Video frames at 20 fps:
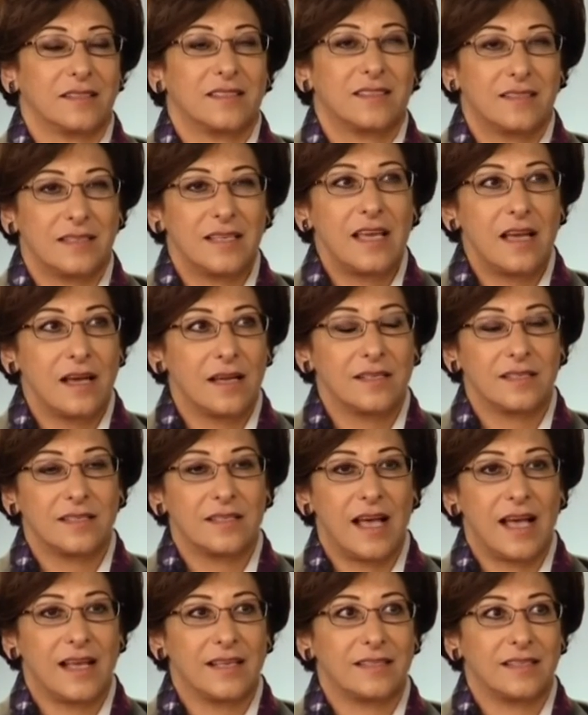see
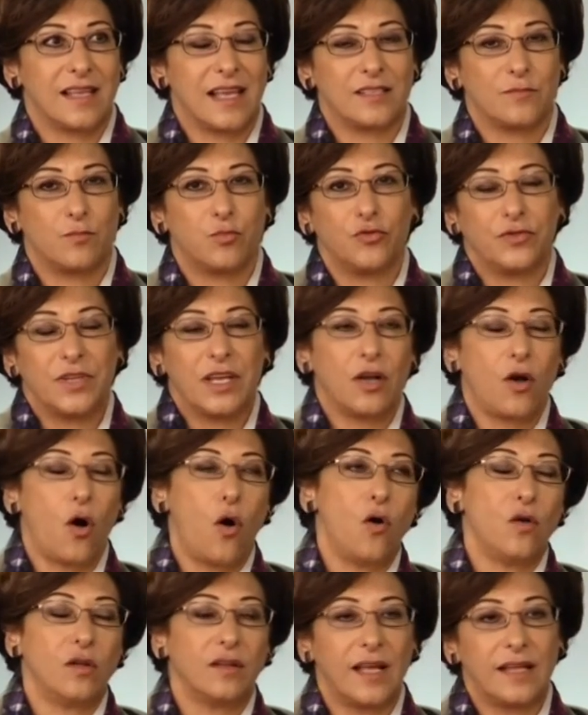us as that putting
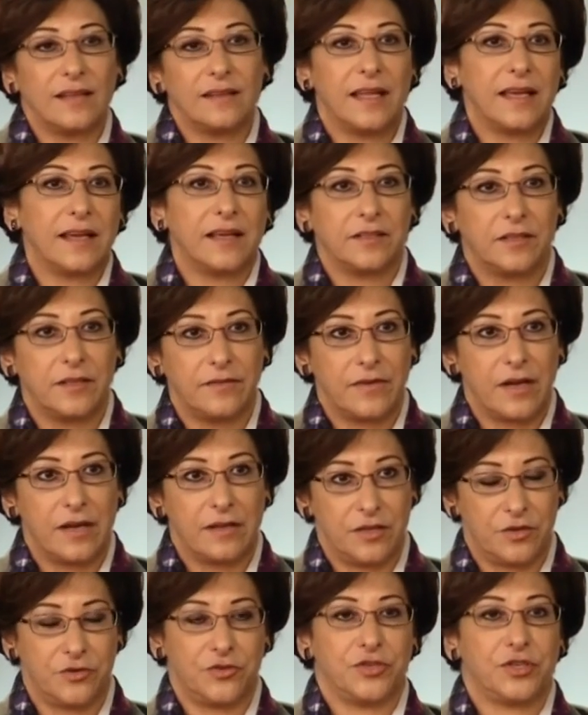all that negative
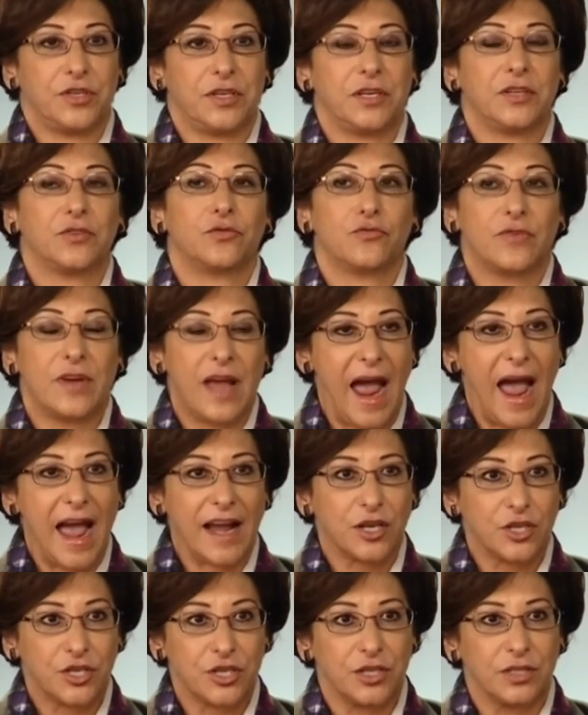energy into
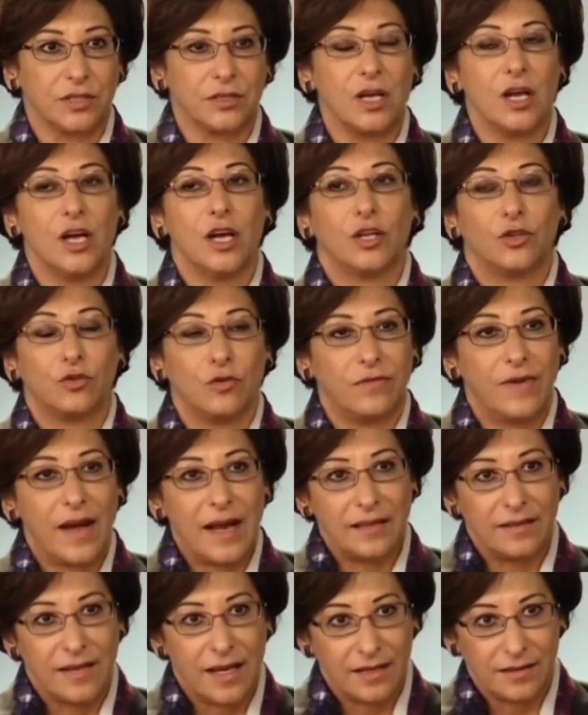action to
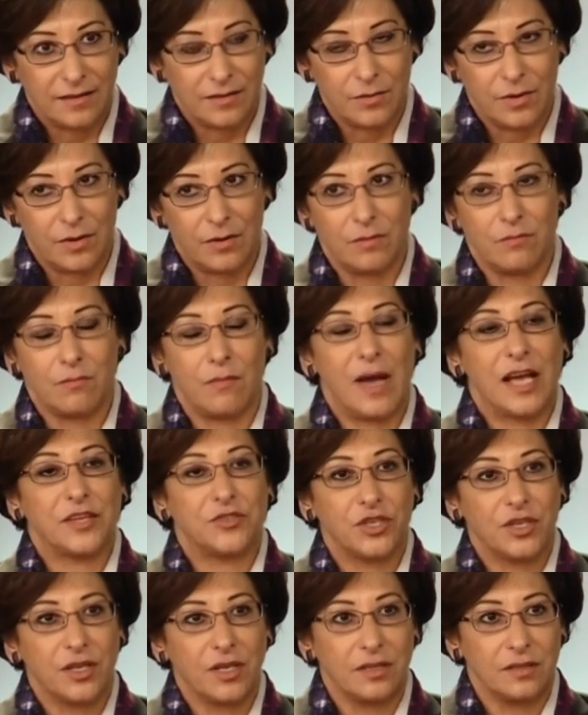find that uh,
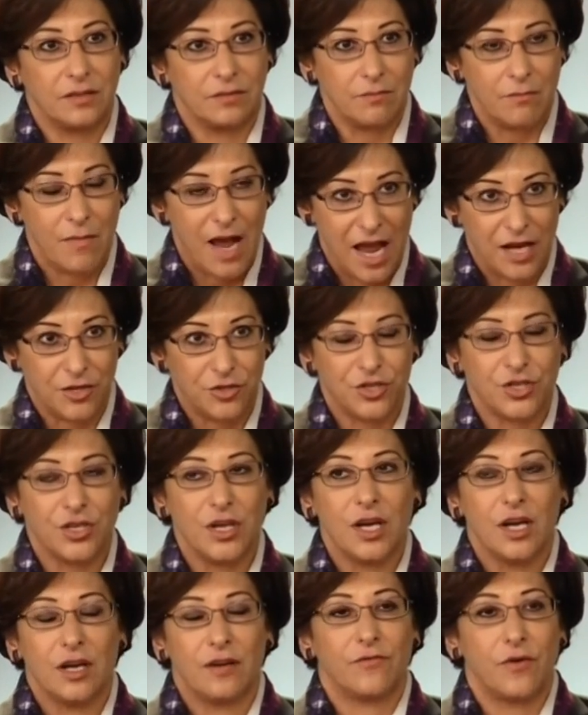magical match
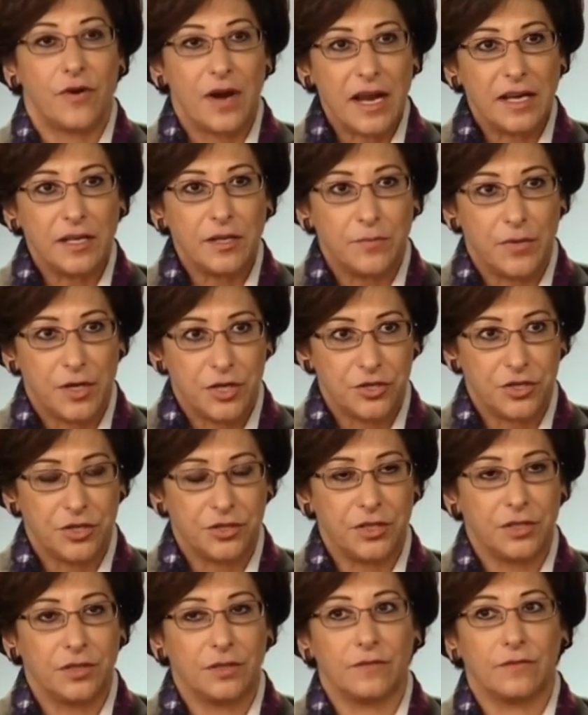for any
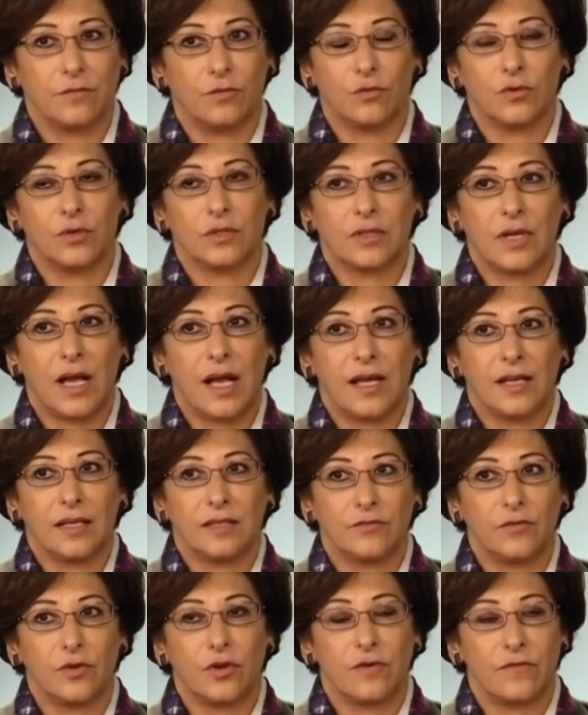patient in the world
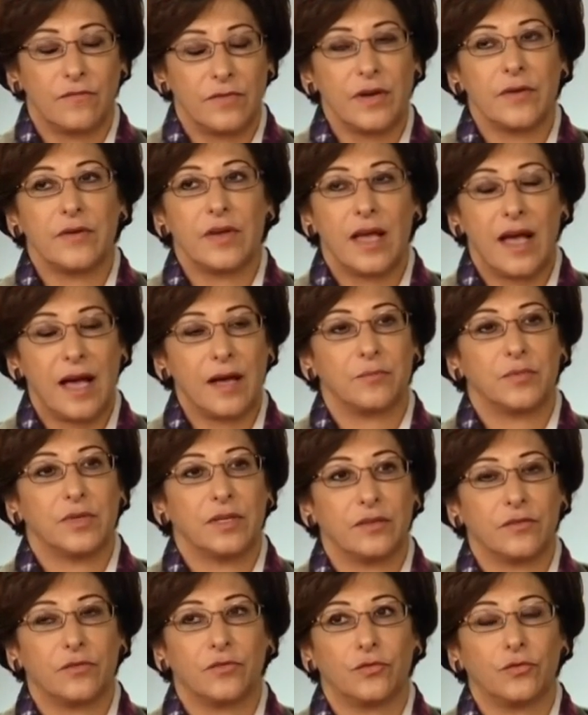and we are very
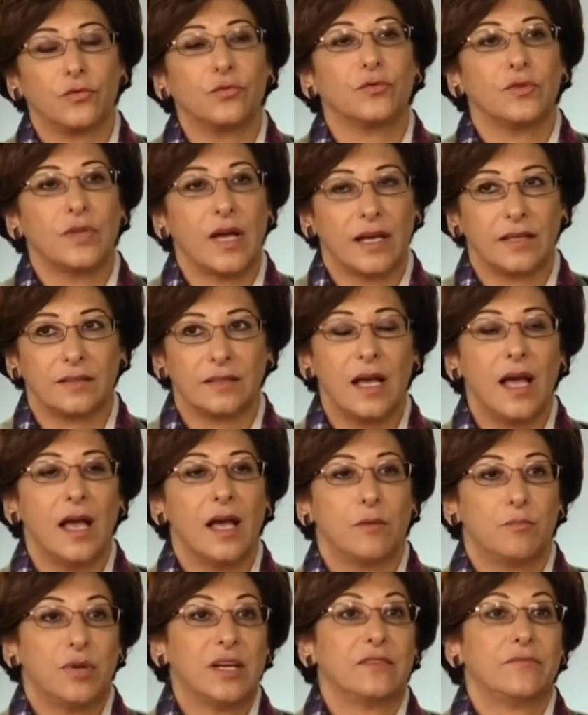happy to do that
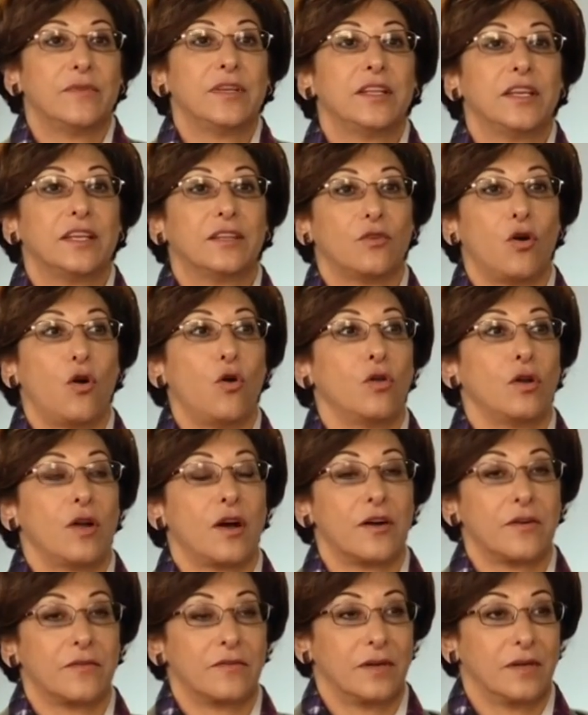but we need all
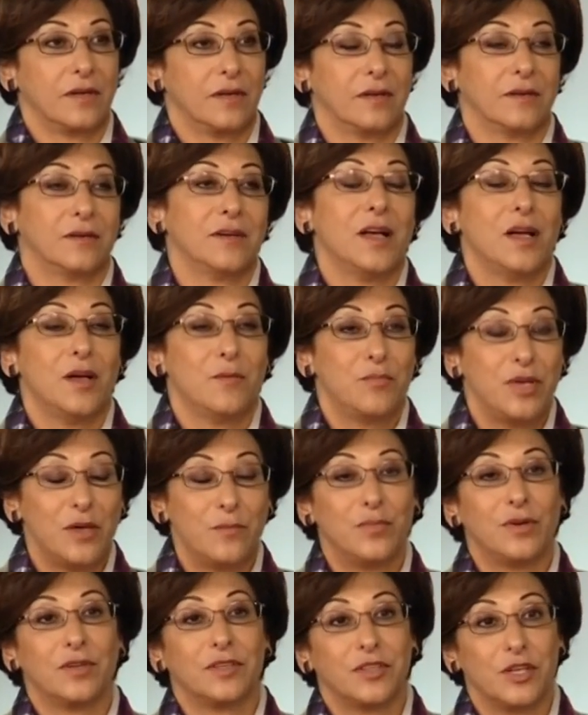our uh,
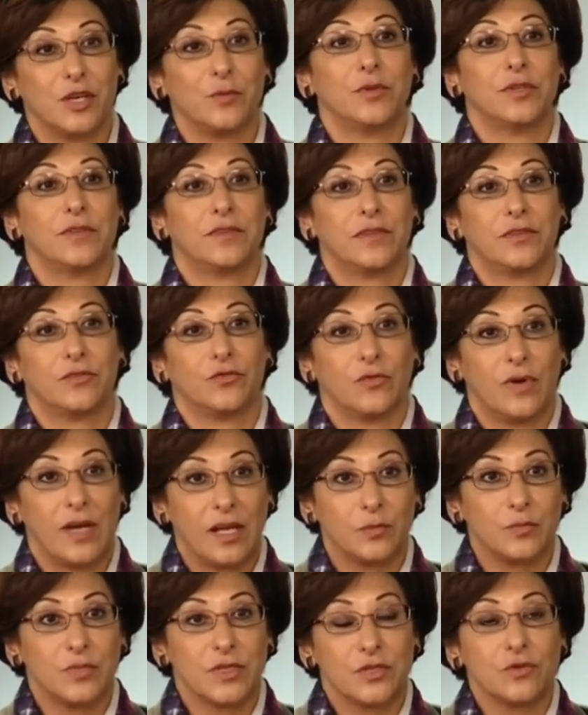people community to
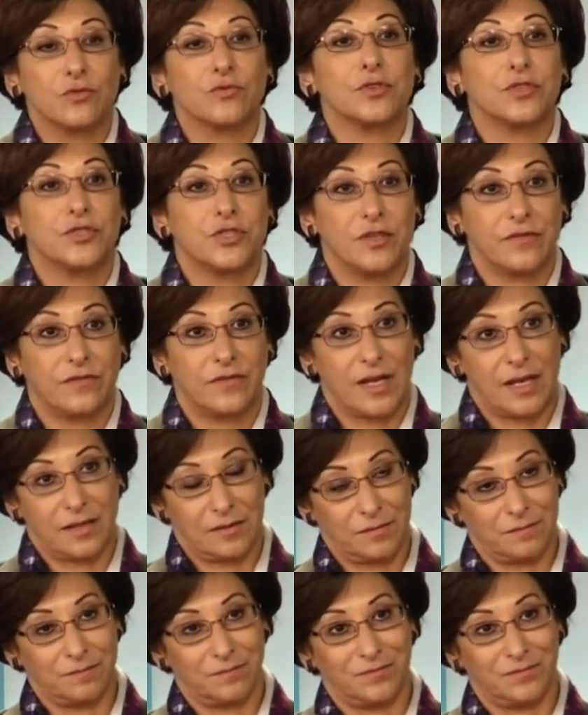help us to achieve that